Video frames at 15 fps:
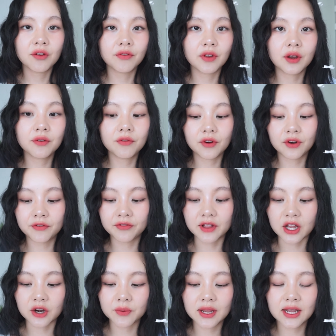Very
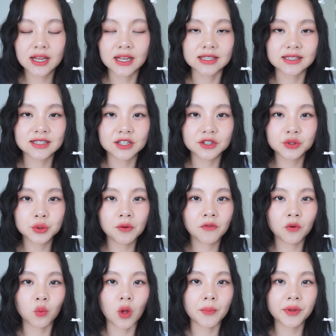flattering. It's not too
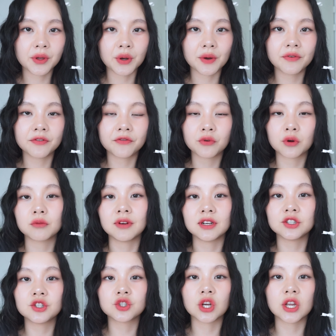overwhelming, however, for a
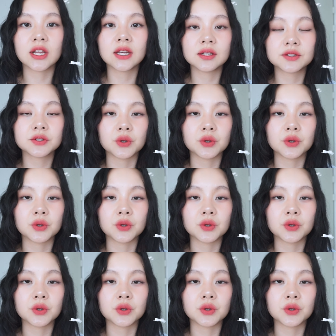red shade.